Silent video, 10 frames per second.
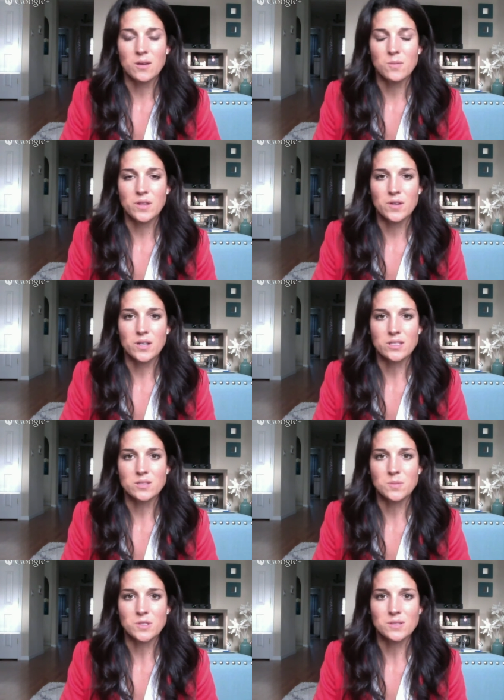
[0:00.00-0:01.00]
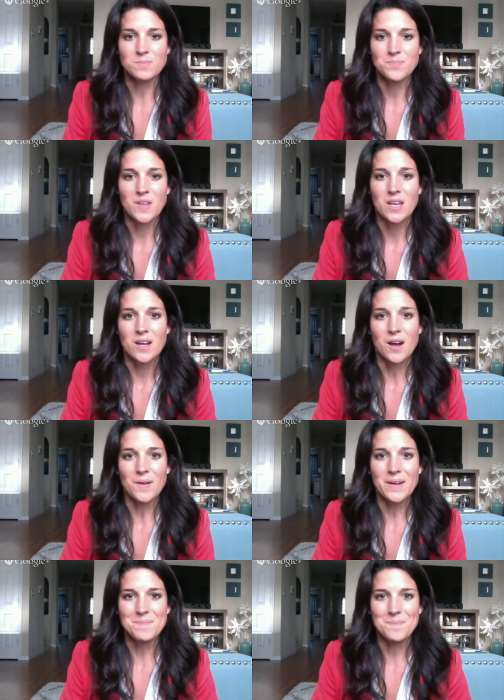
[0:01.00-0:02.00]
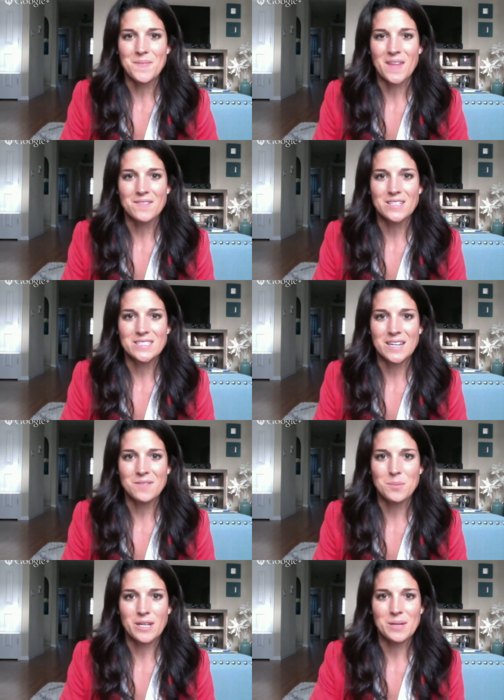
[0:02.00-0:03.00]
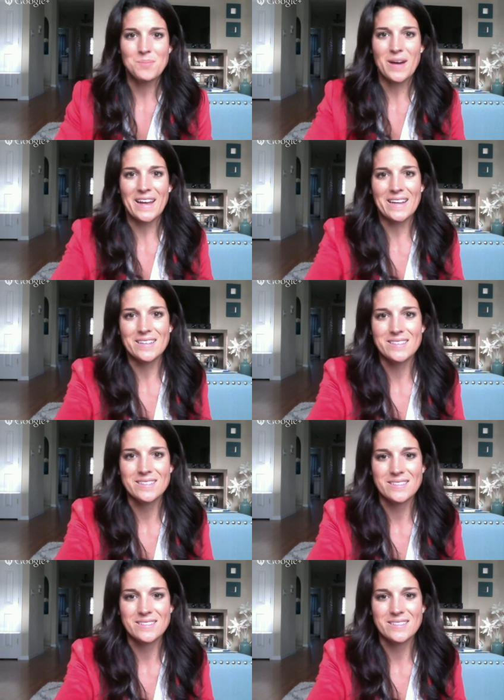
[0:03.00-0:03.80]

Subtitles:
with your customers. All right, have a good day, everybody. Bye.